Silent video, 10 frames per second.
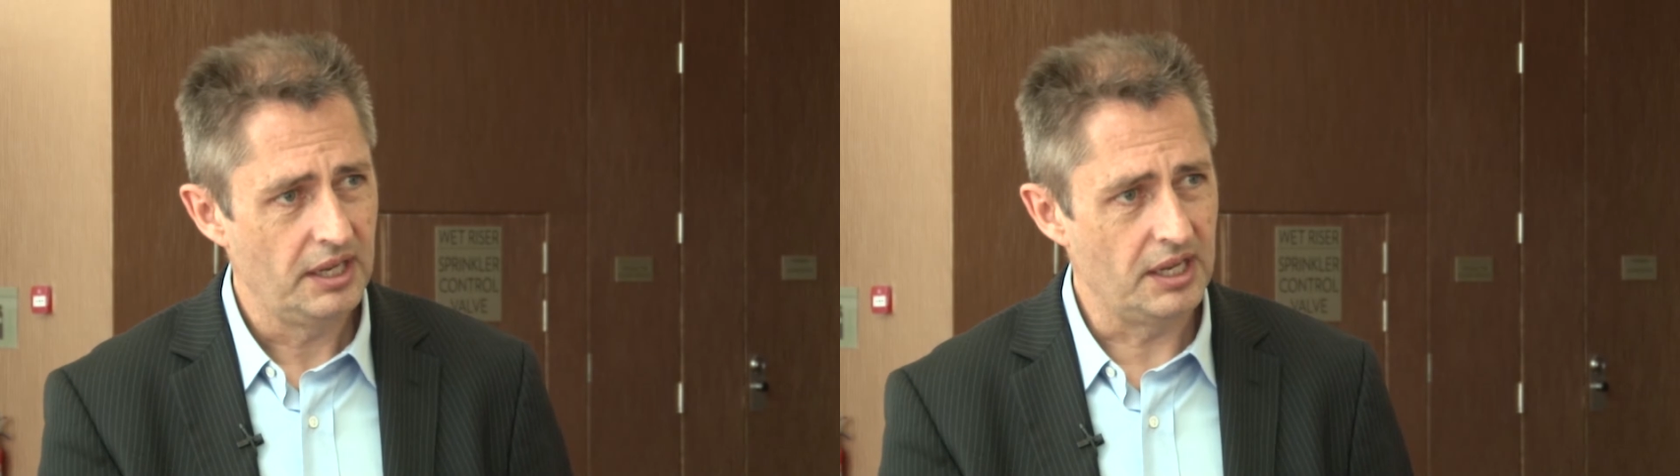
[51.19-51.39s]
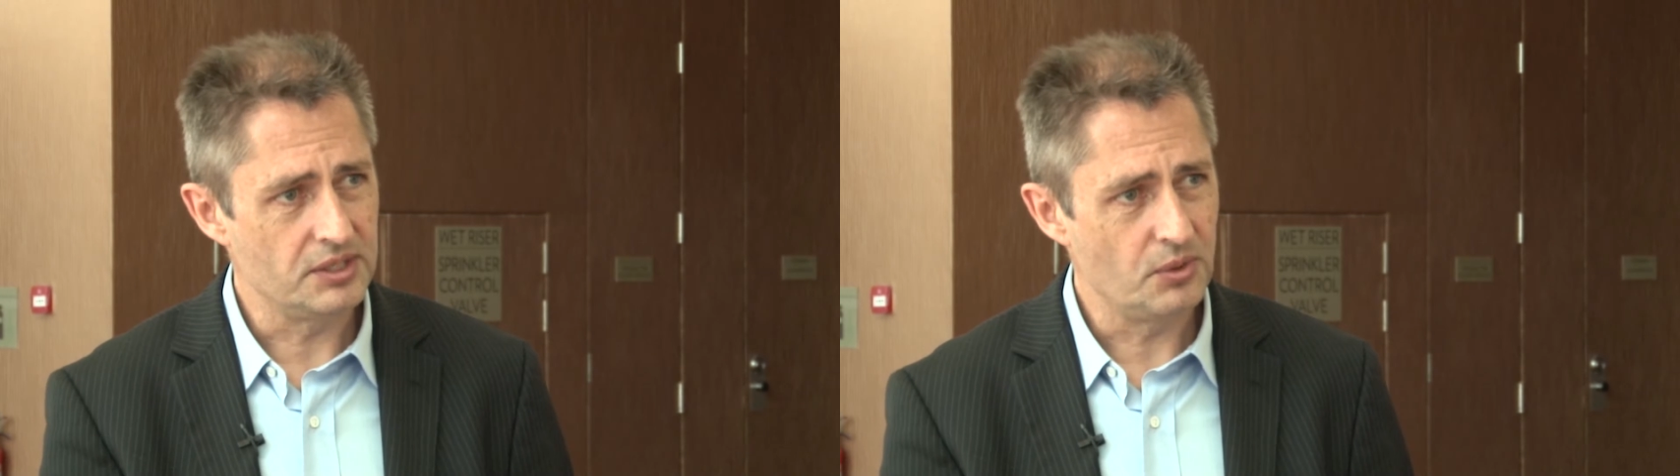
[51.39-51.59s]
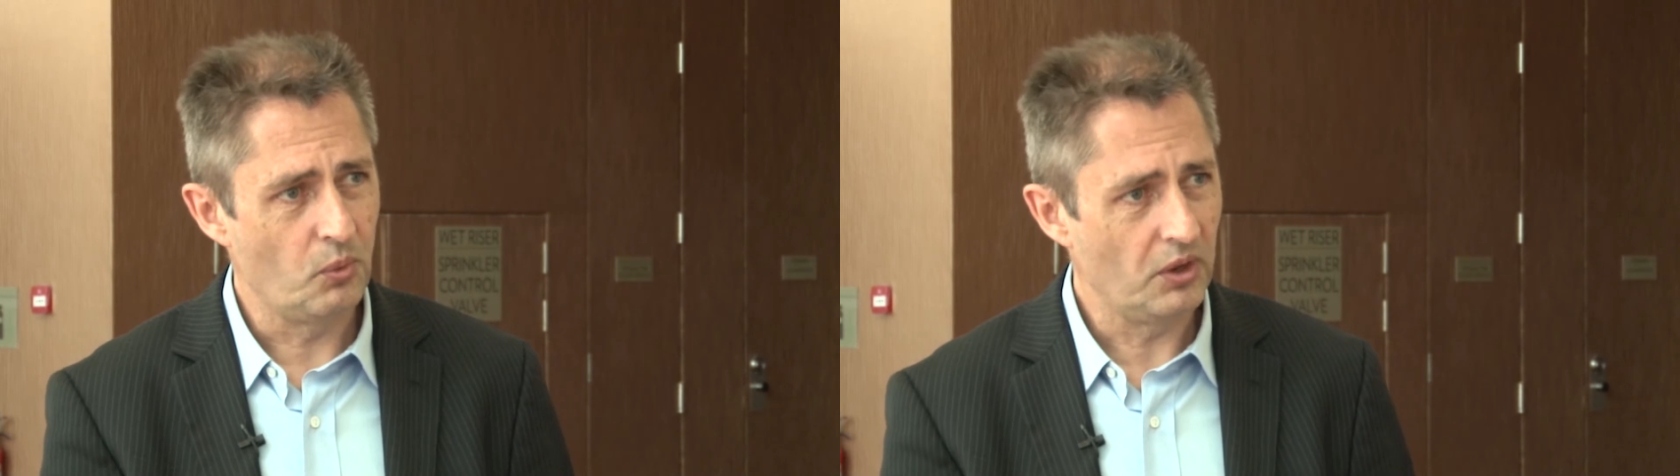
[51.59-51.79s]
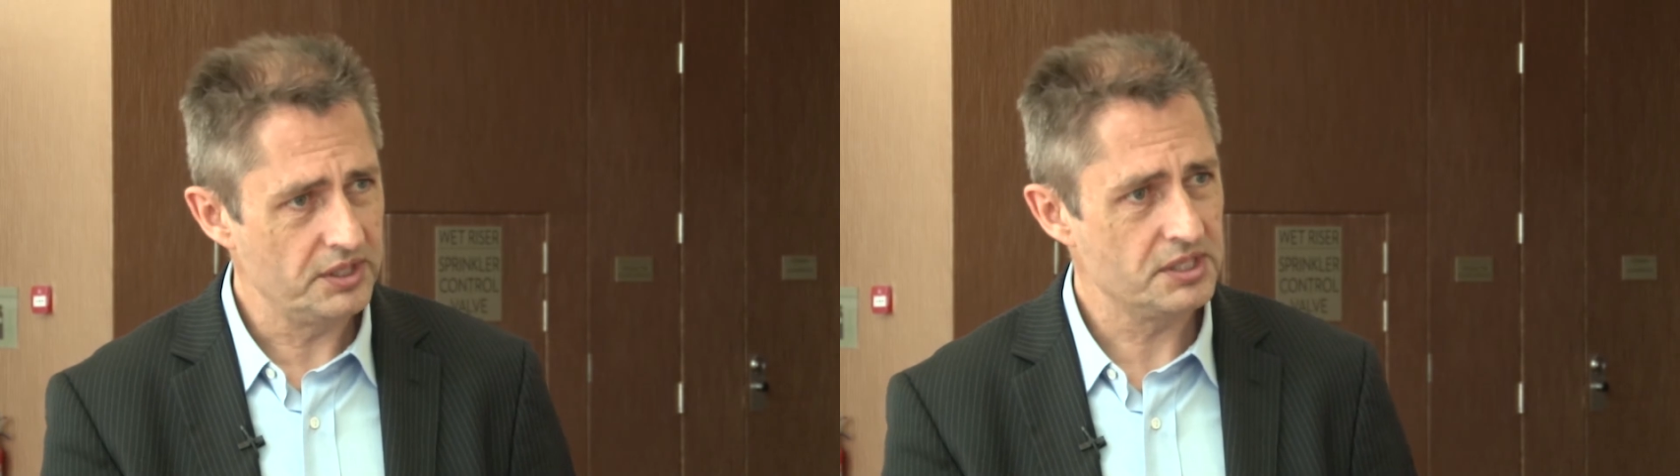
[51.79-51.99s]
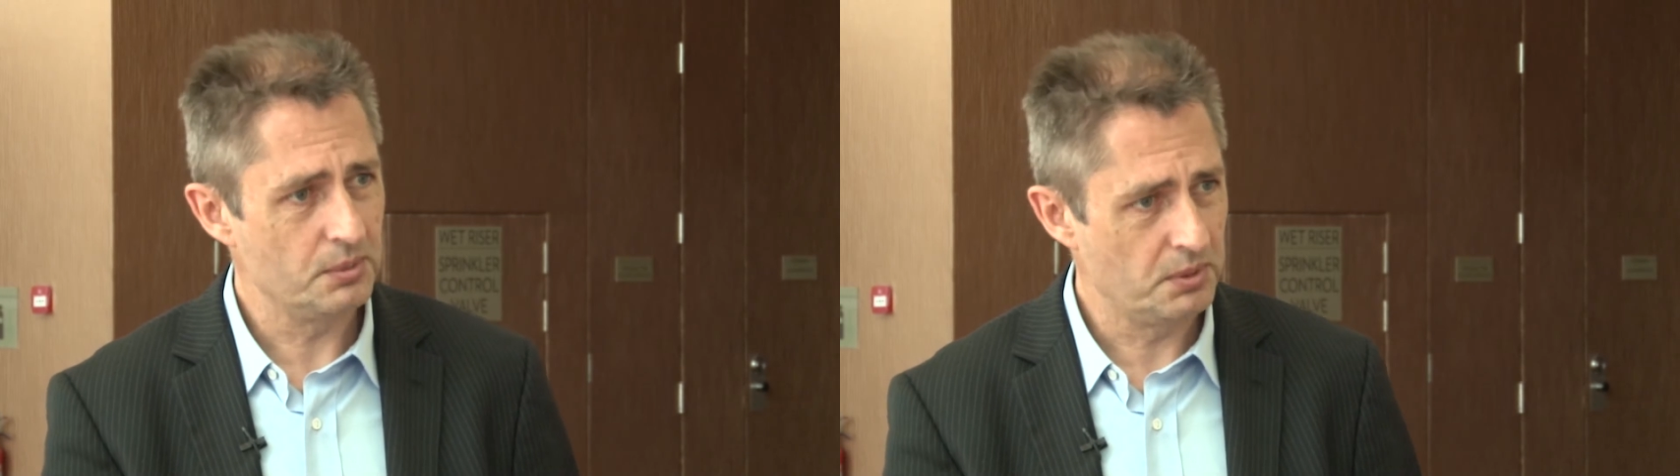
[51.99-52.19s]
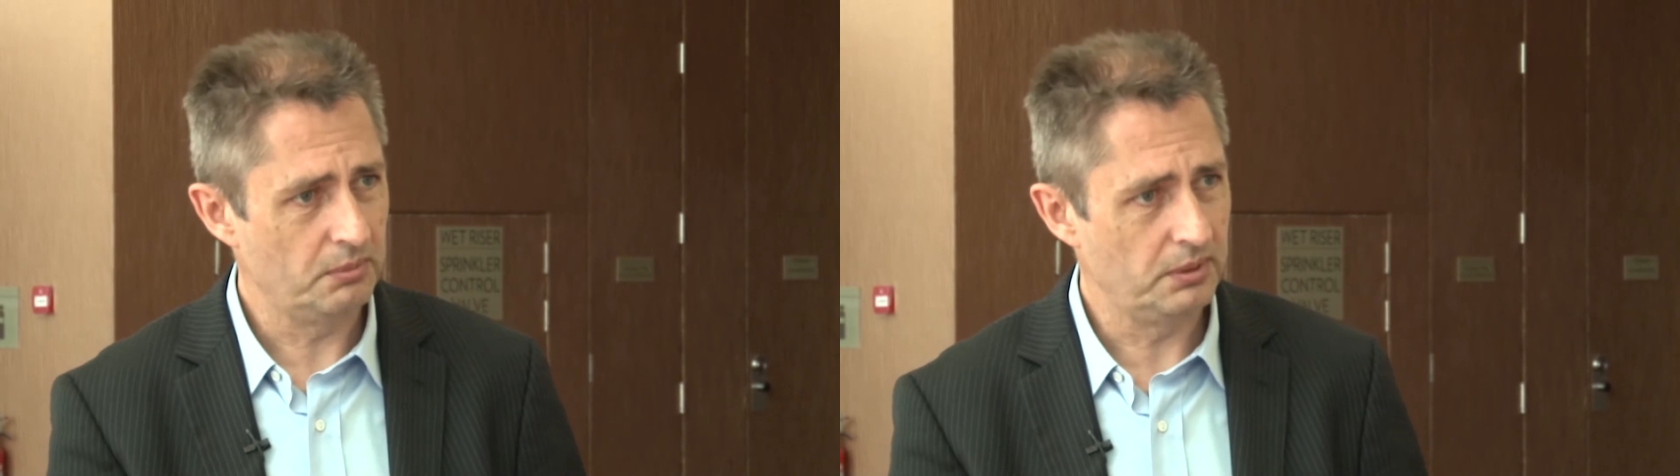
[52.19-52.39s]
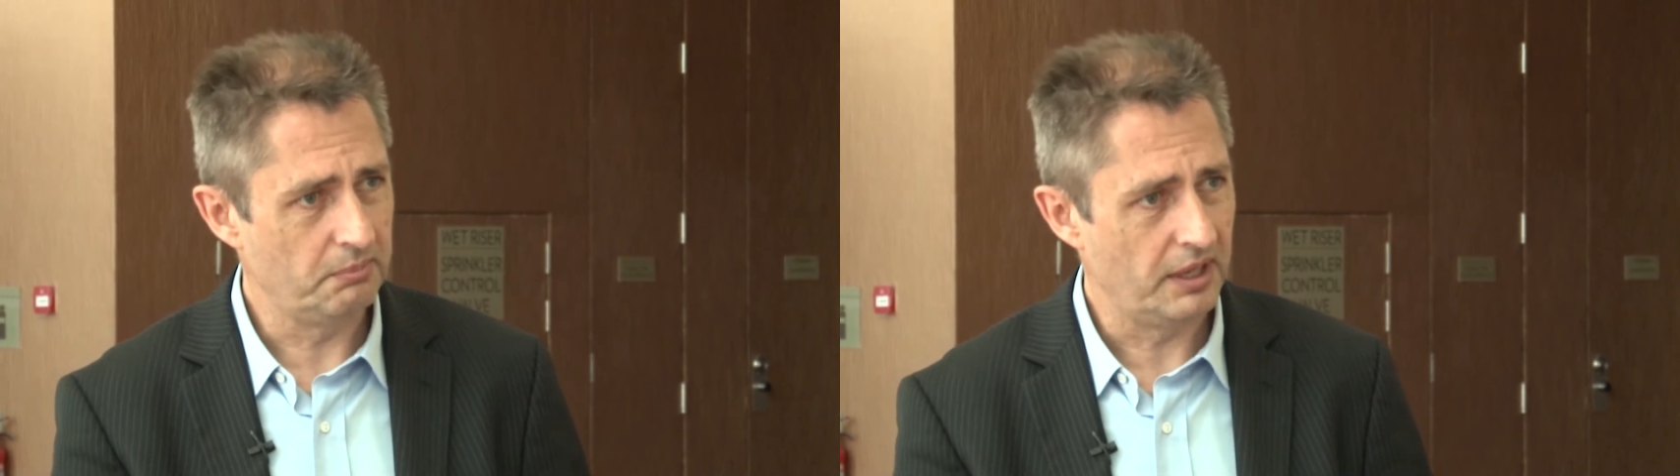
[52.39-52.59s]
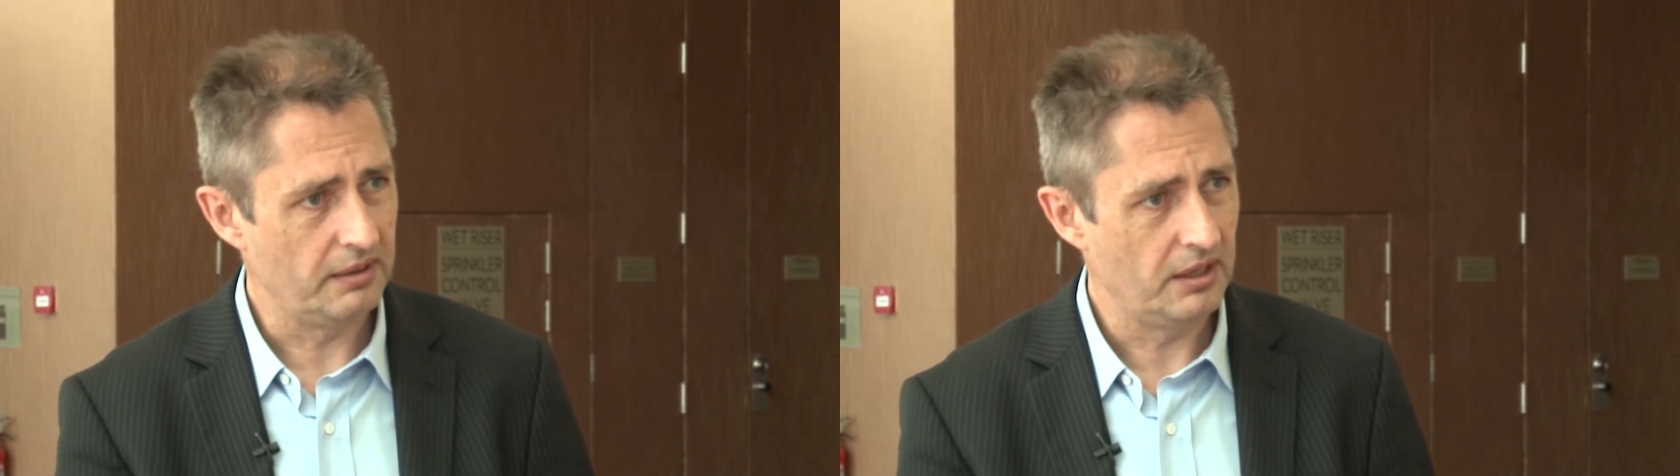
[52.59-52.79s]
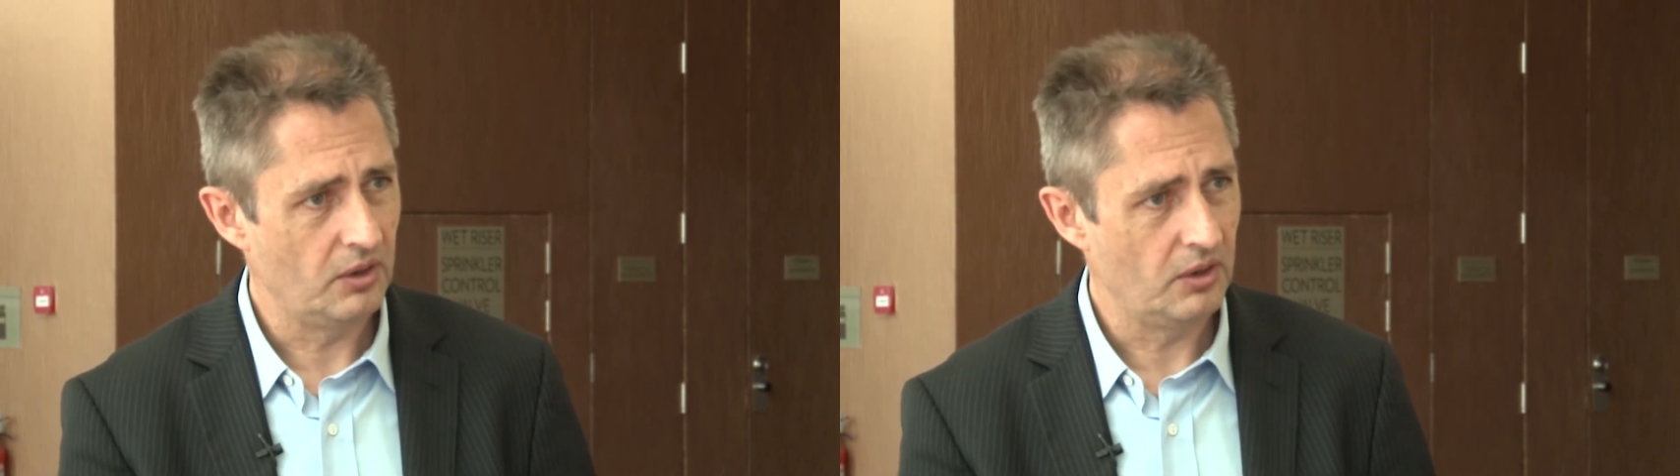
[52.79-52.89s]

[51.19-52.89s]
is what is the problem then?